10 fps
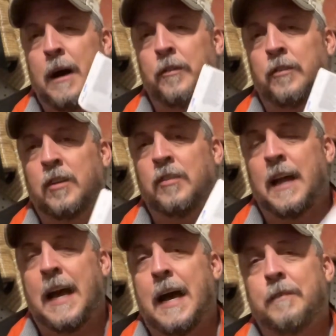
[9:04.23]

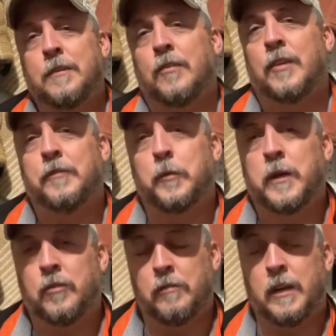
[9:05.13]
6.5 to 7
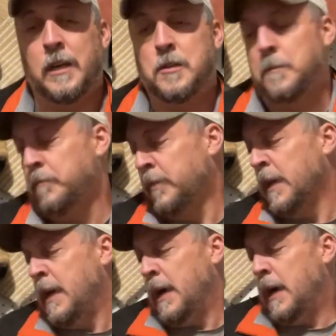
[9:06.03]
weeks of age.
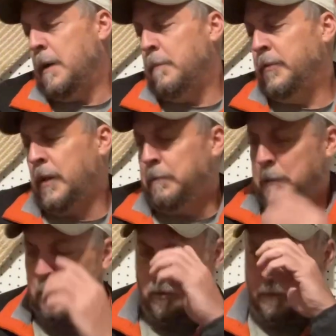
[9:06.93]
Some
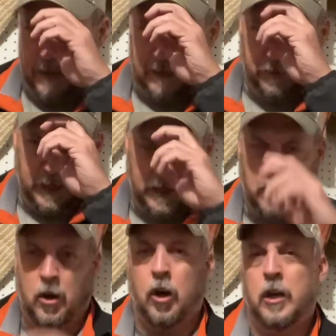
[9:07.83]
people will vaccinate
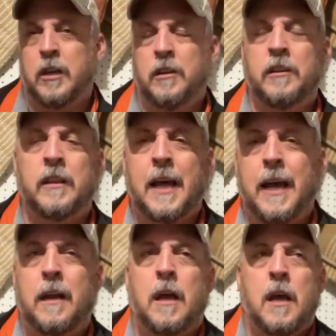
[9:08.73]
earlier than
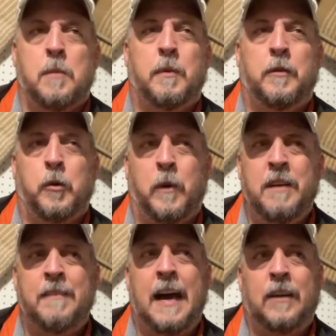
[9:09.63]
that, but the way
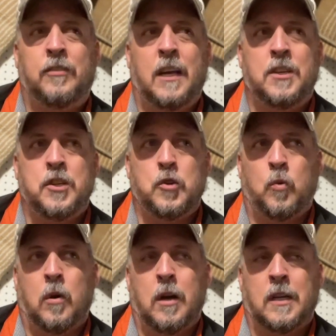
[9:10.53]
vaccinations
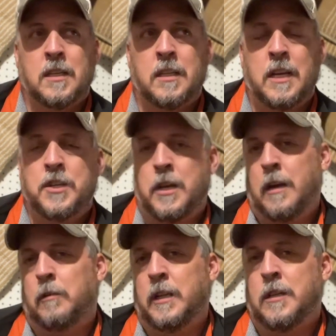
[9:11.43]
work is they
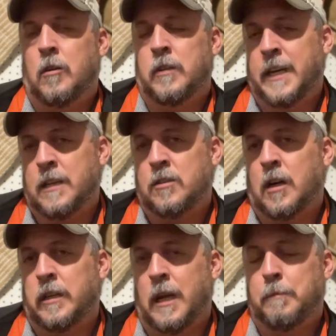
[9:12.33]
generally don't
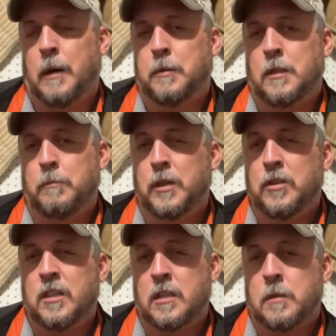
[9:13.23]
kickstart that puppy's immune
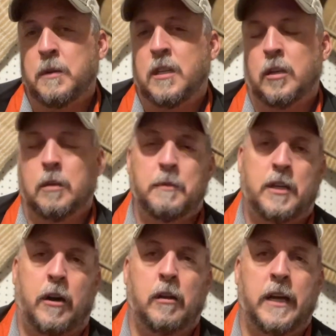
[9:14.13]
system until the
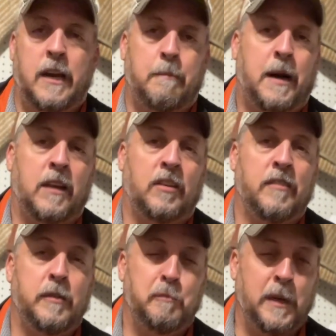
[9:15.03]
maternal antibodies
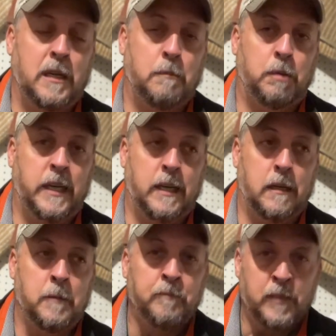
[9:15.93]
have been depleted.
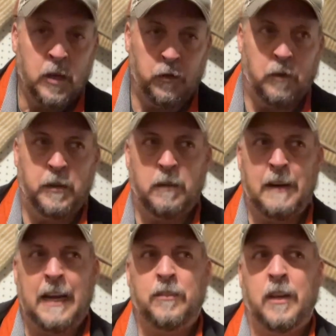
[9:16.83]
So if you're
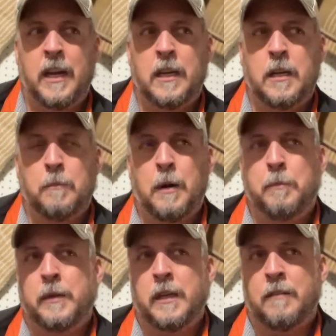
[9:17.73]
vaccinating your
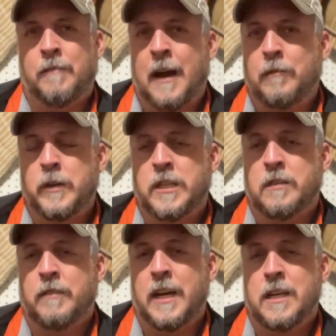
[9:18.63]
puppy at 5 weeks
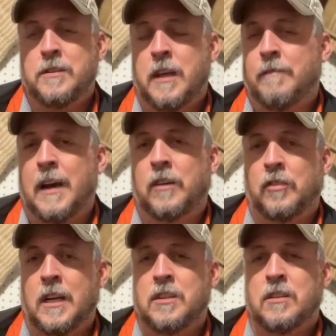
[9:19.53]
of age, that
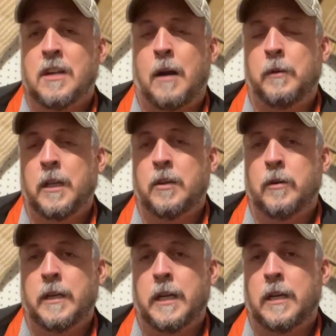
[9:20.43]
vaccination is not really
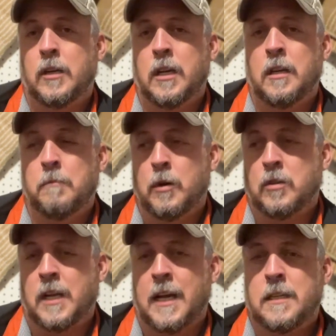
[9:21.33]
doing any good in
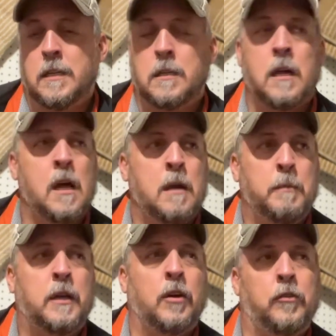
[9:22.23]
most cases,
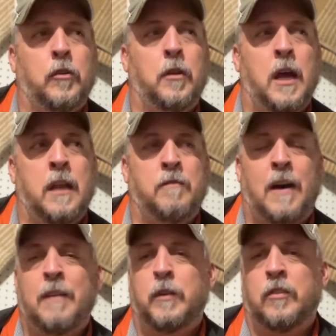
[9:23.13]
because at
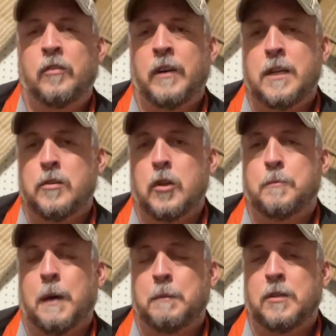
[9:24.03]
5 weeks of age, those
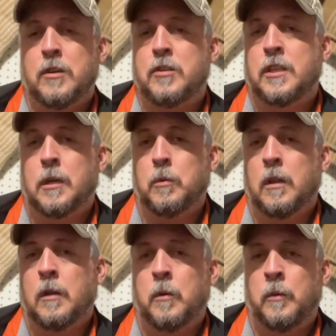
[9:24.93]
puppies are still
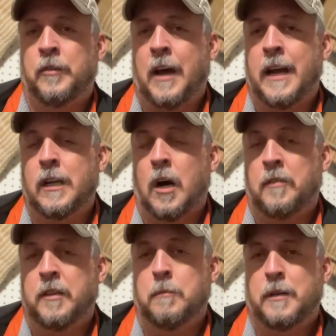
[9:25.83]
residing
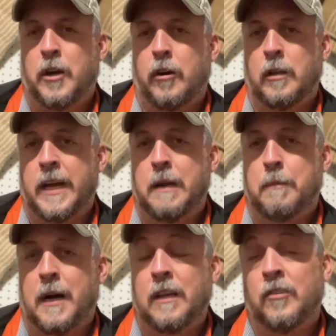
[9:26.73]
off of the maternal
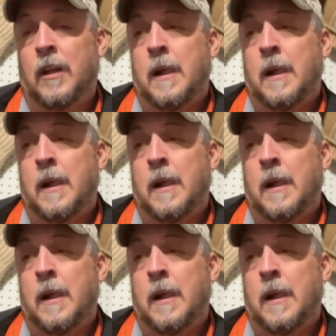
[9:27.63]
antibodies.